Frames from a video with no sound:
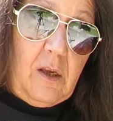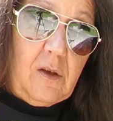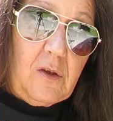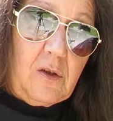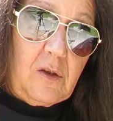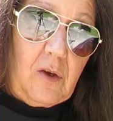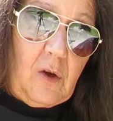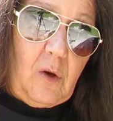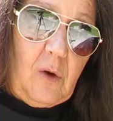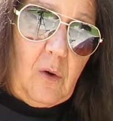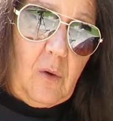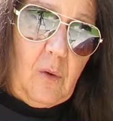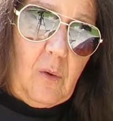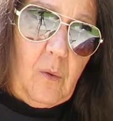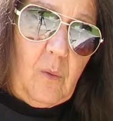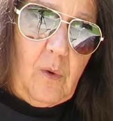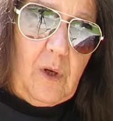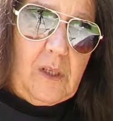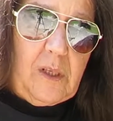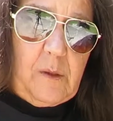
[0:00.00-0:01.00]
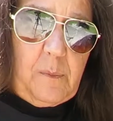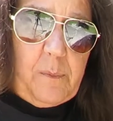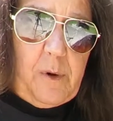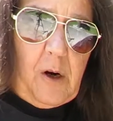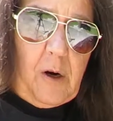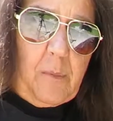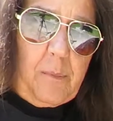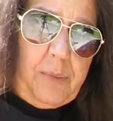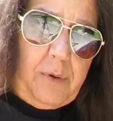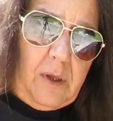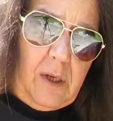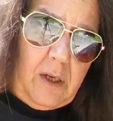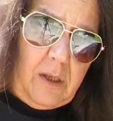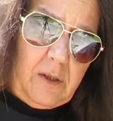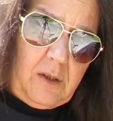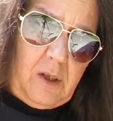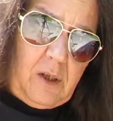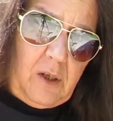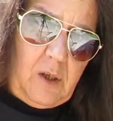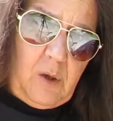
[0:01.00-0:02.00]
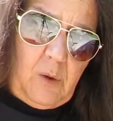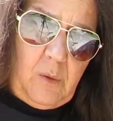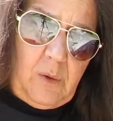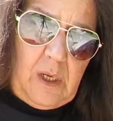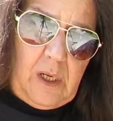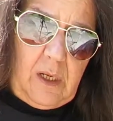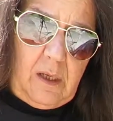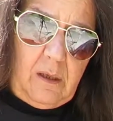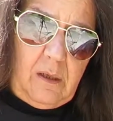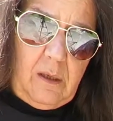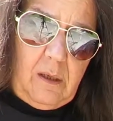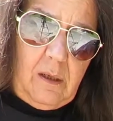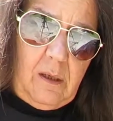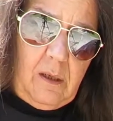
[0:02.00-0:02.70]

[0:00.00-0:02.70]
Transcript: So what spark plug do you need?